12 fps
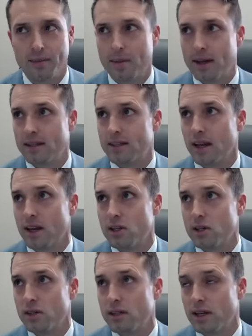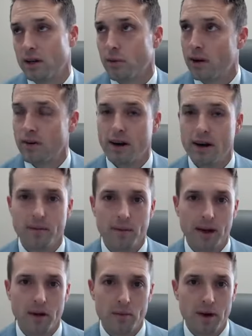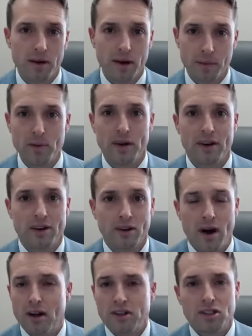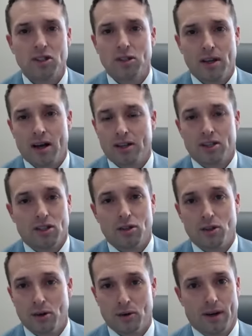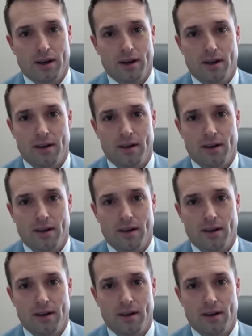my schedule, like whatever I'm committed to do. I'll just do it.